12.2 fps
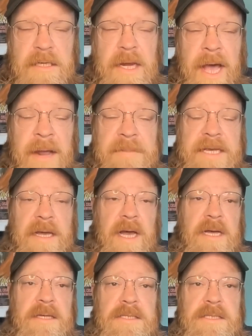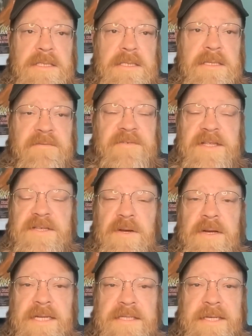Not because the Fifth
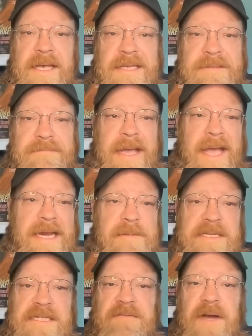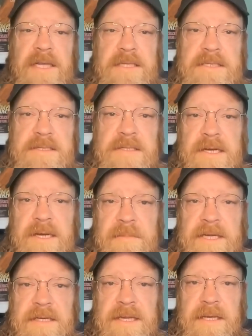Circuit says, domestic violence isn't any
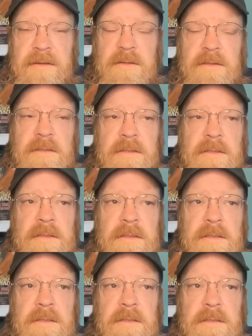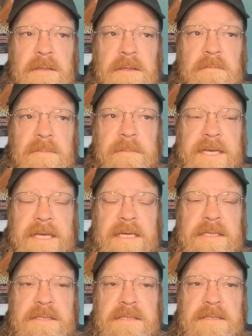big deal, but
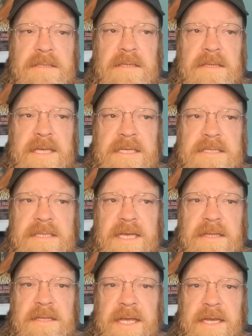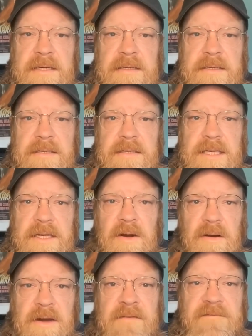because they said that the
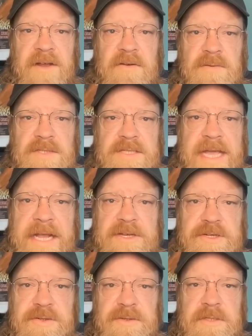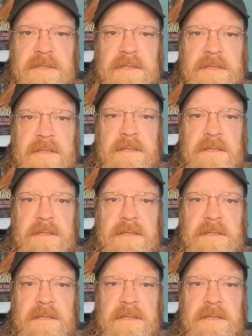current federal statute